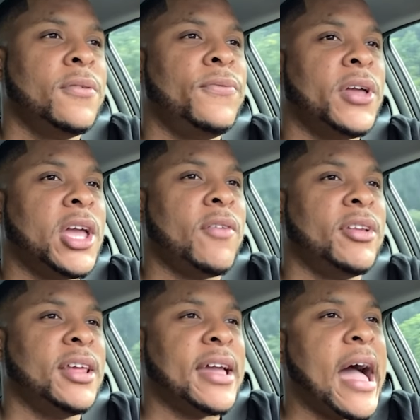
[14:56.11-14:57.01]

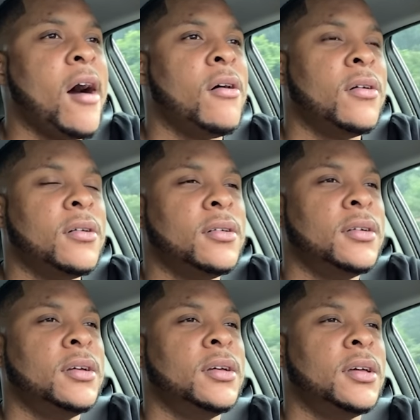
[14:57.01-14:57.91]
everything out.
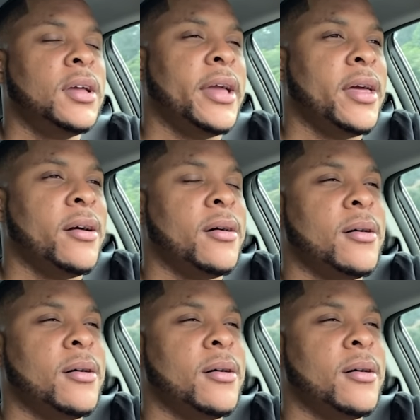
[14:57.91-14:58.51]
And